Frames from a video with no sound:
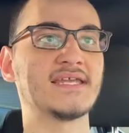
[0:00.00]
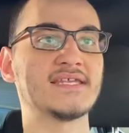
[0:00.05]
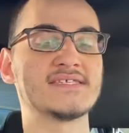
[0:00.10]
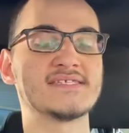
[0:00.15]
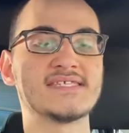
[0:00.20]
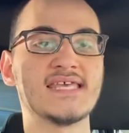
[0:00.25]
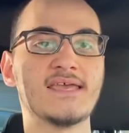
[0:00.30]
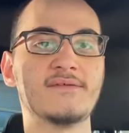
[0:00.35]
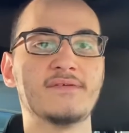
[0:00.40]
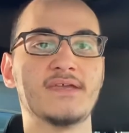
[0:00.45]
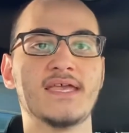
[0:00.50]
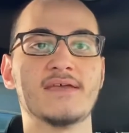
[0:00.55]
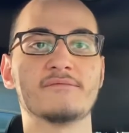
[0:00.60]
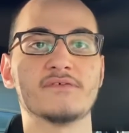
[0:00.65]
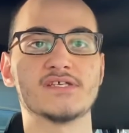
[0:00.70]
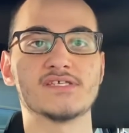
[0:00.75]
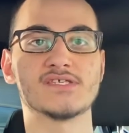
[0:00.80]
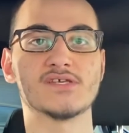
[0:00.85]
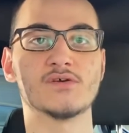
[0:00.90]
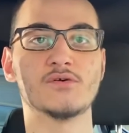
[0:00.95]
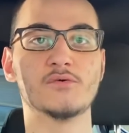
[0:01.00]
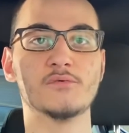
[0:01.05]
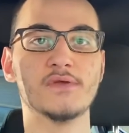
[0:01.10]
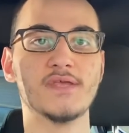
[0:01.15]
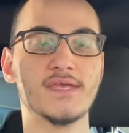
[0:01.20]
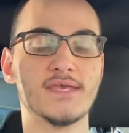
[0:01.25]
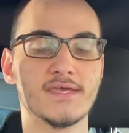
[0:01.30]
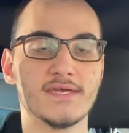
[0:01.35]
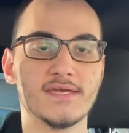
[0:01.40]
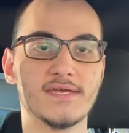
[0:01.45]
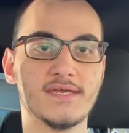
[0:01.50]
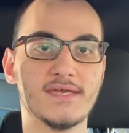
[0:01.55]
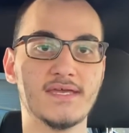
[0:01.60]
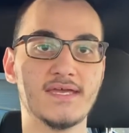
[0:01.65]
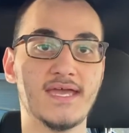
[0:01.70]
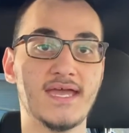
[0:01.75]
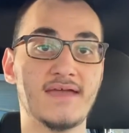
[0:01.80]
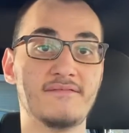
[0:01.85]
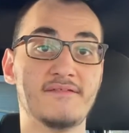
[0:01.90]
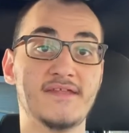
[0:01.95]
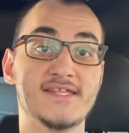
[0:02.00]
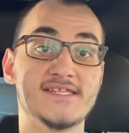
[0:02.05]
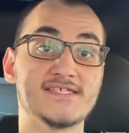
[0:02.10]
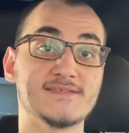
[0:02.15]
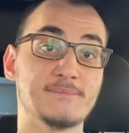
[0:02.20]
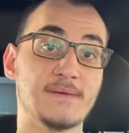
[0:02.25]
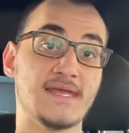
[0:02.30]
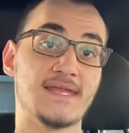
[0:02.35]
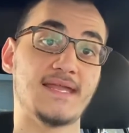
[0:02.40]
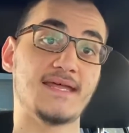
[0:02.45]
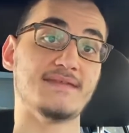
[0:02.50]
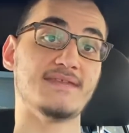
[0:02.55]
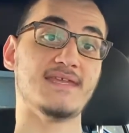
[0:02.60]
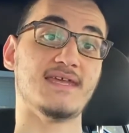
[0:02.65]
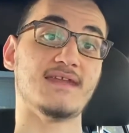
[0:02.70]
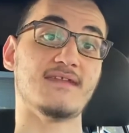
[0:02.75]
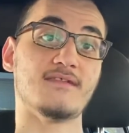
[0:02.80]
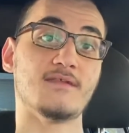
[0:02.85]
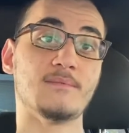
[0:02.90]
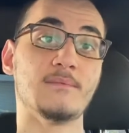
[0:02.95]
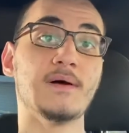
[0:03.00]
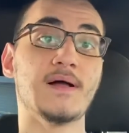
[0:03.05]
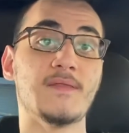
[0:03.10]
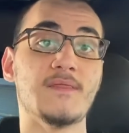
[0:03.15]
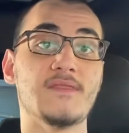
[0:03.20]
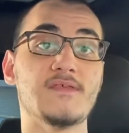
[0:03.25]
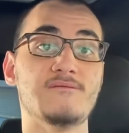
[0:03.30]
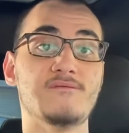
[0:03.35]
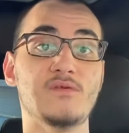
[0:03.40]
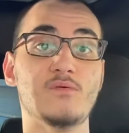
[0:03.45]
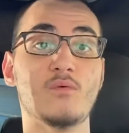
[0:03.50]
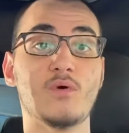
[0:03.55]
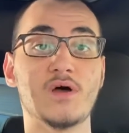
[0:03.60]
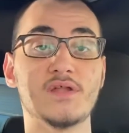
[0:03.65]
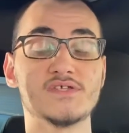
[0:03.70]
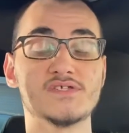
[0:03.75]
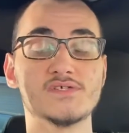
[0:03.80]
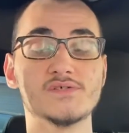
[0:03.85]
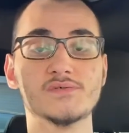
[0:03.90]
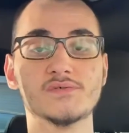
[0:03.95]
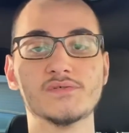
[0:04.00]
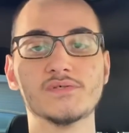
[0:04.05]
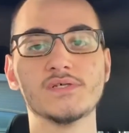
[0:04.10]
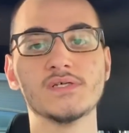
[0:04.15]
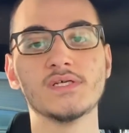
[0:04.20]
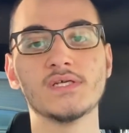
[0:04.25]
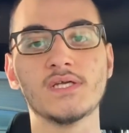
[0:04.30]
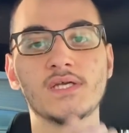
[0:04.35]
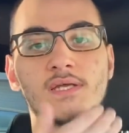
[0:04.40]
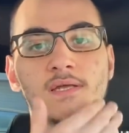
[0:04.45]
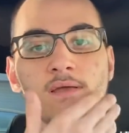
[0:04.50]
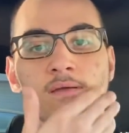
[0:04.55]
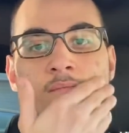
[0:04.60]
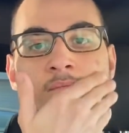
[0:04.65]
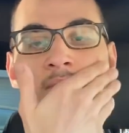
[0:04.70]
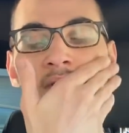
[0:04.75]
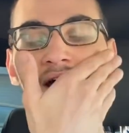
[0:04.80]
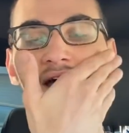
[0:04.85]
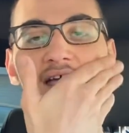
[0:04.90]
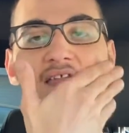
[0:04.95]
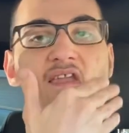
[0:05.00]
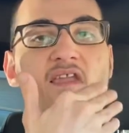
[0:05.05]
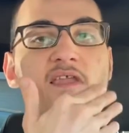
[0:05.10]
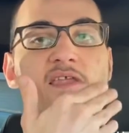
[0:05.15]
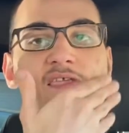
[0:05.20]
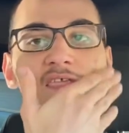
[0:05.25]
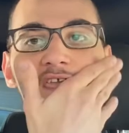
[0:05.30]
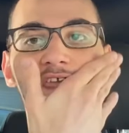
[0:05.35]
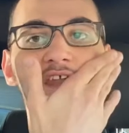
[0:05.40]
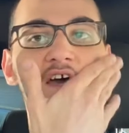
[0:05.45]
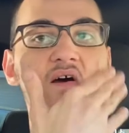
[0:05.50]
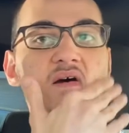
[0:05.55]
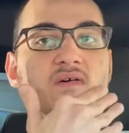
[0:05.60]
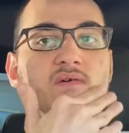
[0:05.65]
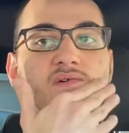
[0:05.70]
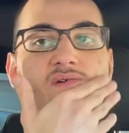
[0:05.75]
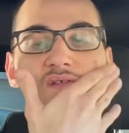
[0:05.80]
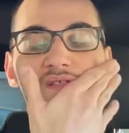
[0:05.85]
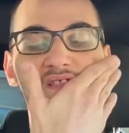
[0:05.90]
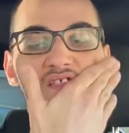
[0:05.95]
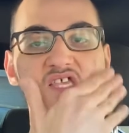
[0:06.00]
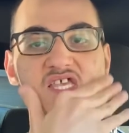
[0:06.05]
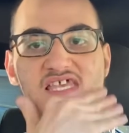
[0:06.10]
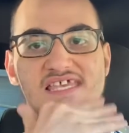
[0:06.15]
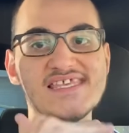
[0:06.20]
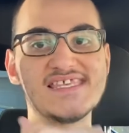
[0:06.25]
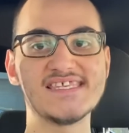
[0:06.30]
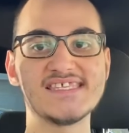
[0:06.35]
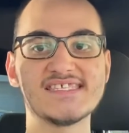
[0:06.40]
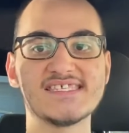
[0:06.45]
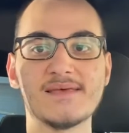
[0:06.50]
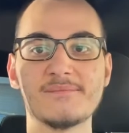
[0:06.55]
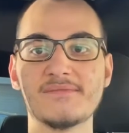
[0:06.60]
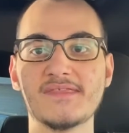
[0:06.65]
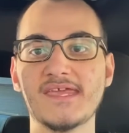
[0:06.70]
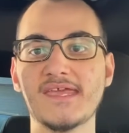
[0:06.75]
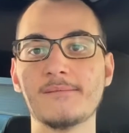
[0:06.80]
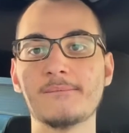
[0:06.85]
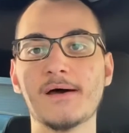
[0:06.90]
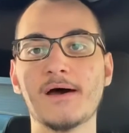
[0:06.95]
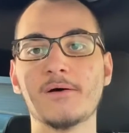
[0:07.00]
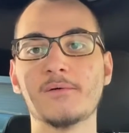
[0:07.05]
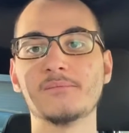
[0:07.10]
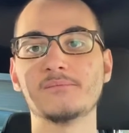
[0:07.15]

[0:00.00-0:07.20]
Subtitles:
saving every single week, and then spend at the end of the month if you want to. But, something about,